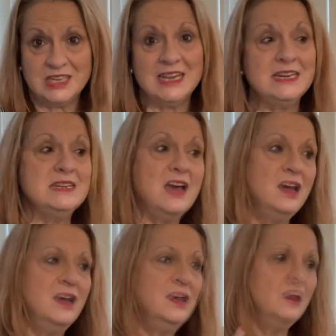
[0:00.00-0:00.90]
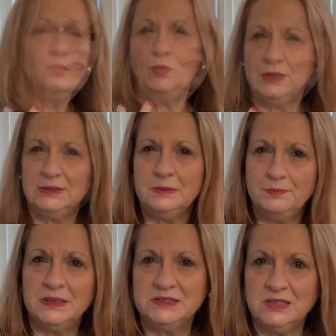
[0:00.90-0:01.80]
and not really
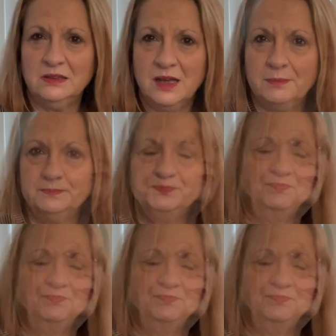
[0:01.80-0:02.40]
bundle up.